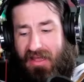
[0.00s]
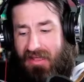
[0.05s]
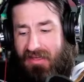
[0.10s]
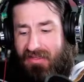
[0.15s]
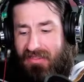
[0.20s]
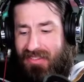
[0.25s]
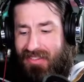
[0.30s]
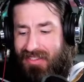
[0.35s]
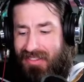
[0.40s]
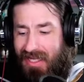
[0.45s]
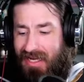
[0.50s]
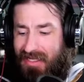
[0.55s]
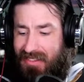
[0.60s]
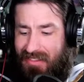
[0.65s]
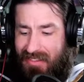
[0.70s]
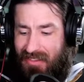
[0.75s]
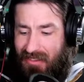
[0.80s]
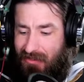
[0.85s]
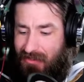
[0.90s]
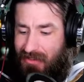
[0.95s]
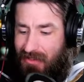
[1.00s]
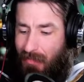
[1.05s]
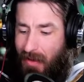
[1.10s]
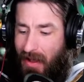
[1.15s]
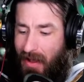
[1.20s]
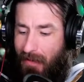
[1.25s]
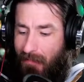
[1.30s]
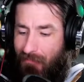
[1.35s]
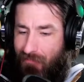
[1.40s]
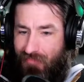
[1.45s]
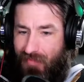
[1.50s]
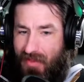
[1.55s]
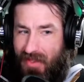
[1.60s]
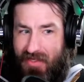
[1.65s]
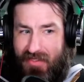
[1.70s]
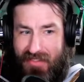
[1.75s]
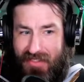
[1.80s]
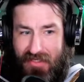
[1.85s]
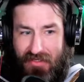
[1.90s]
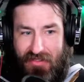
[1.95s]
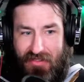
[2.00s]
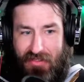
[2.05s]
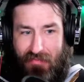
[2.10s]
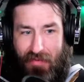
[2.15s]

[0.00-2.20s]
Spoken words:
I said, he steals the pipe. He steals